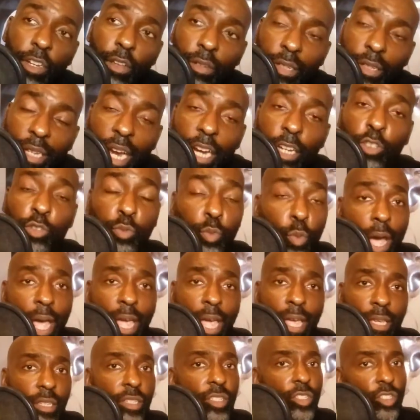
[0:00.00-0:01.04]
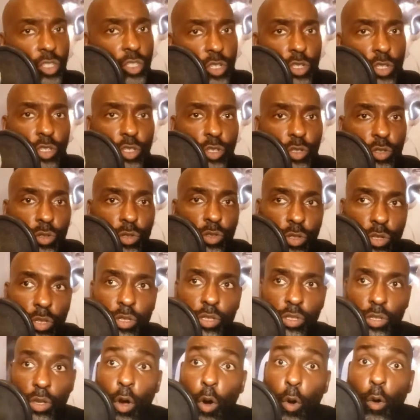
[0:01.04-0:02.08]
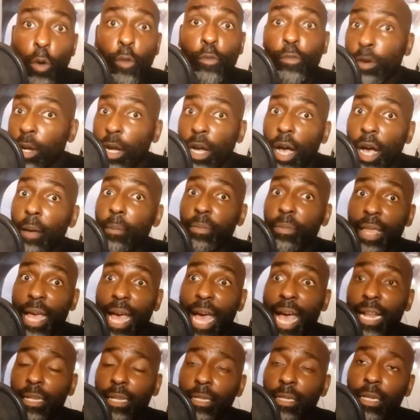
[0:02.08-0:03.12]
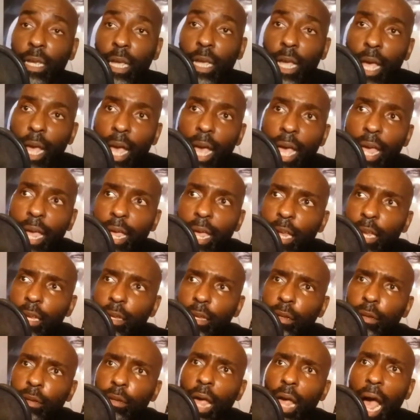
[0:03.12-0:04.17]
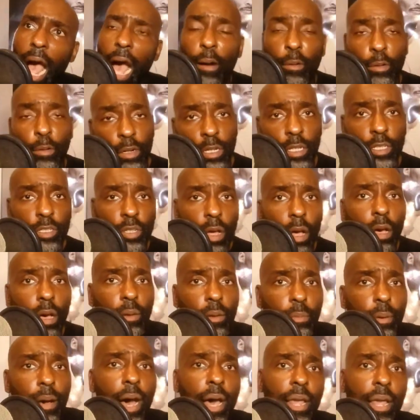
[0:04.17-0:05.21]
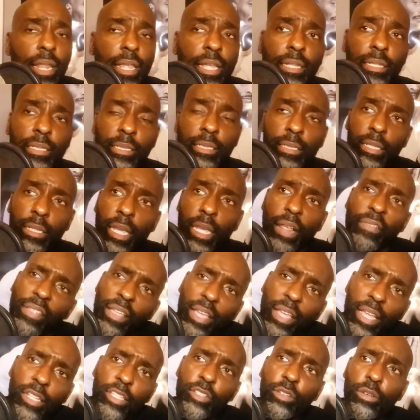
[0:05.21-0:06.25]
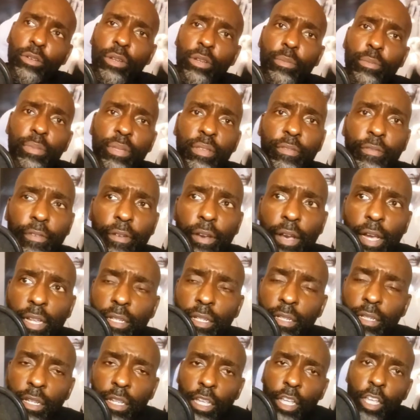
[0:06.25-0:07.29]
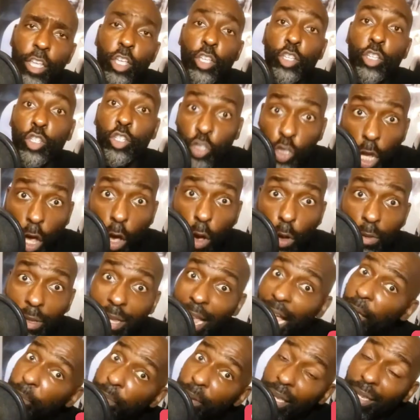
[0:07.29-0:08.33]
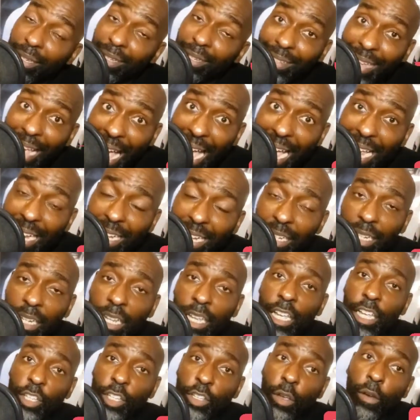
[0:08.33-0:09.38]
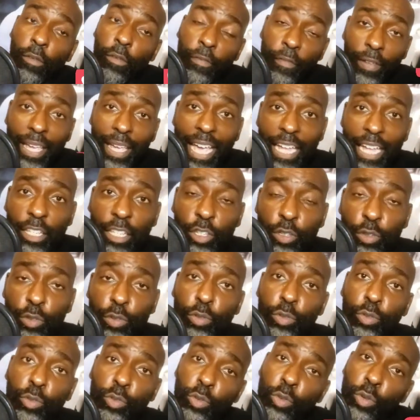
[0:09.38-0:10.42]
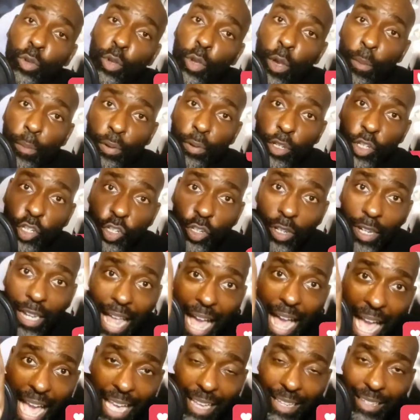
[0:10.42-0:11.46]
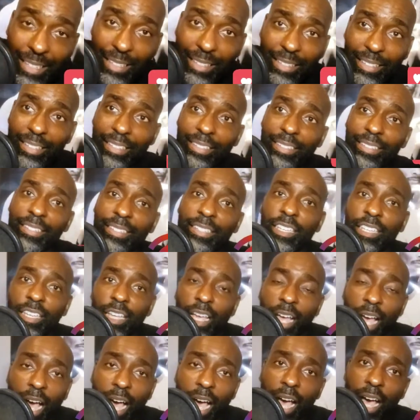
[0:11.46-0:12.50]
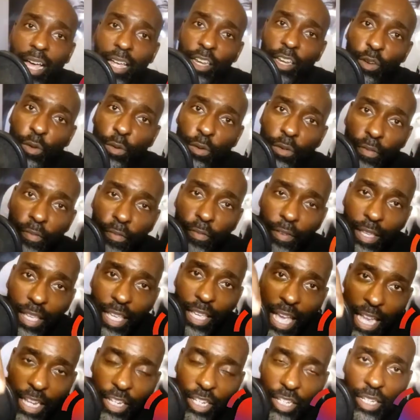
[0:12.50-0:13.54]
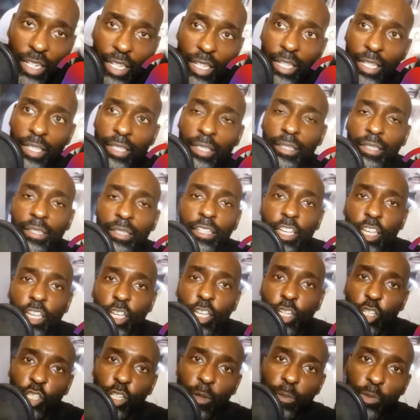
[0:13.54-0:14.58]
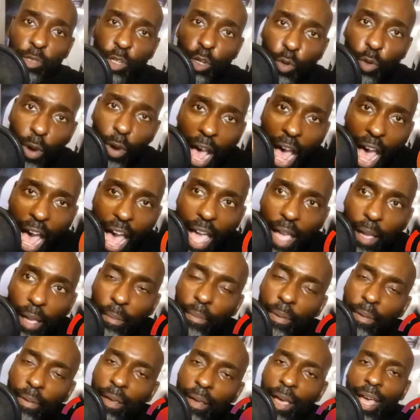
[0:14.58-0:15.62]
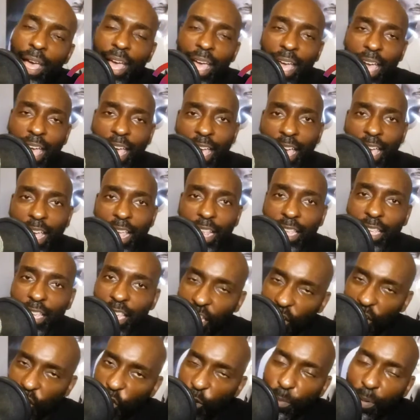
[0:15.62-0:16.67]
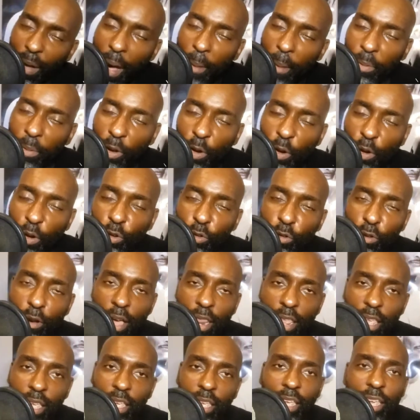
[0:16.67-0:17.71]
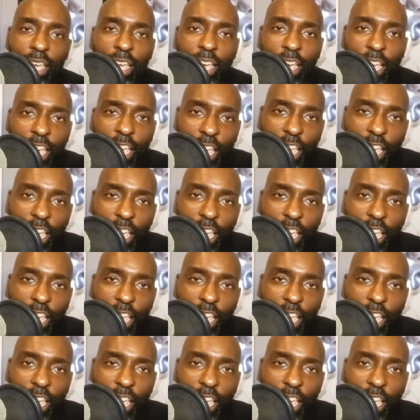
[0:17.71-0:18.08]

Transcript: you know, there's ways to overcome that and I want to talk about it. I think it's going to be fun. So that being said, don't forget to put your likes, notifications, subscribe, and get your popcorn ready.